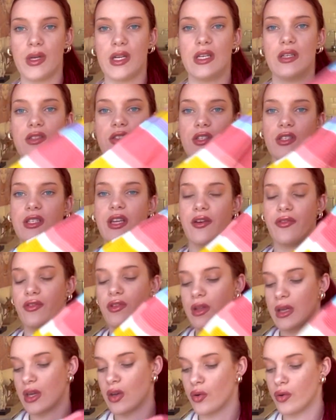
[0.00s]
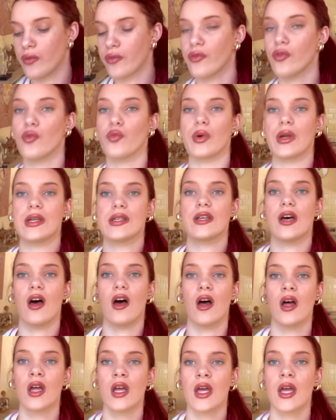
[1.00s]
it is. So definitely good for
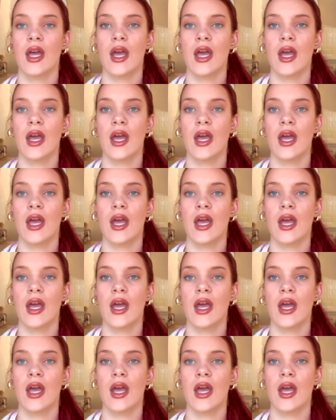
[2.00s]
winter.